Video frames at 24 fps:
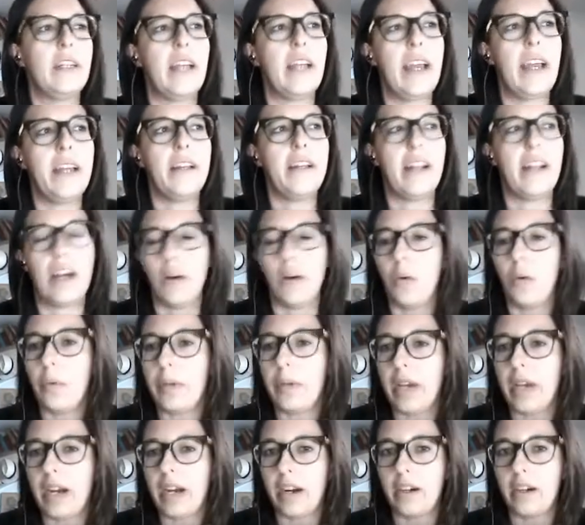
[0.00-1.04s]
and now we
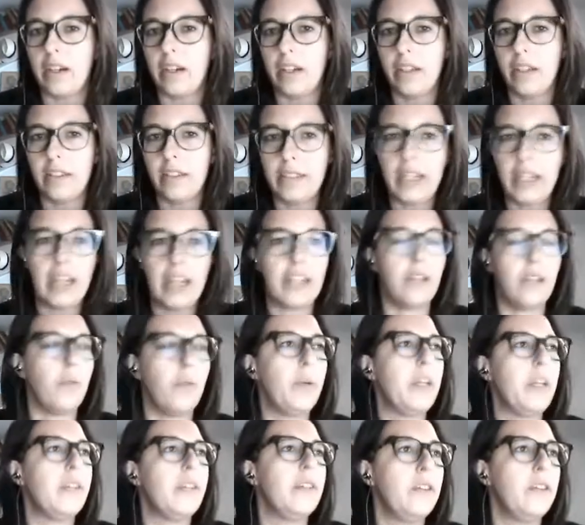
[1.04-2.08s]
are dealing
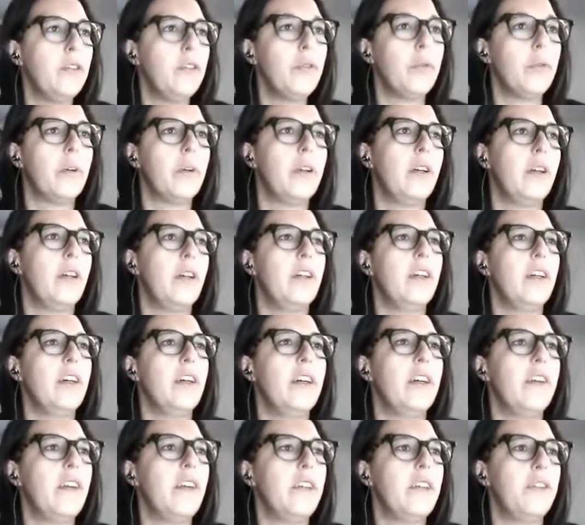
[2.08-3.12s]
with the new
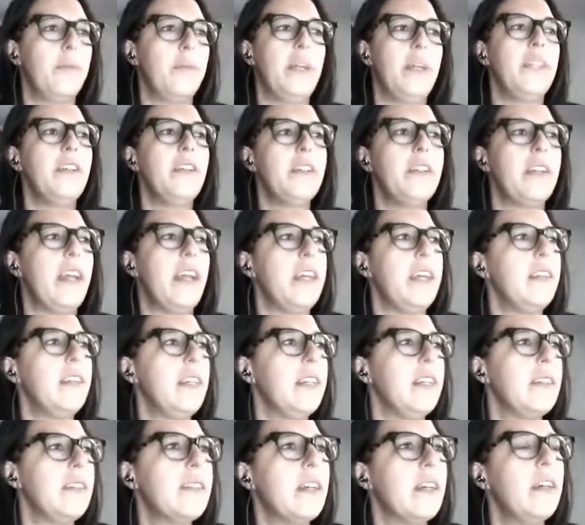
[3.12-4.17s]
radiometric
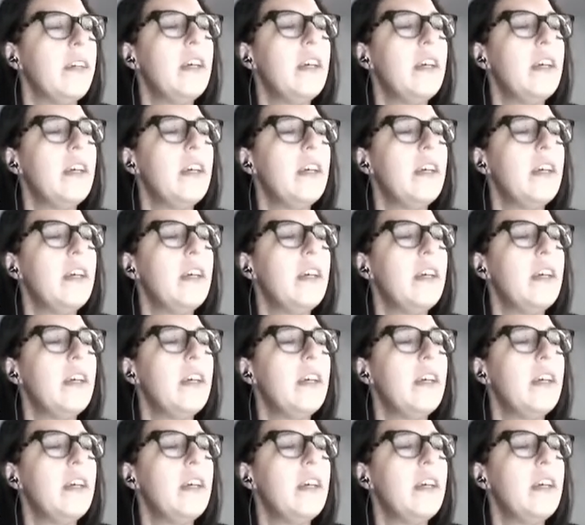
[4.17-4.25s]
datings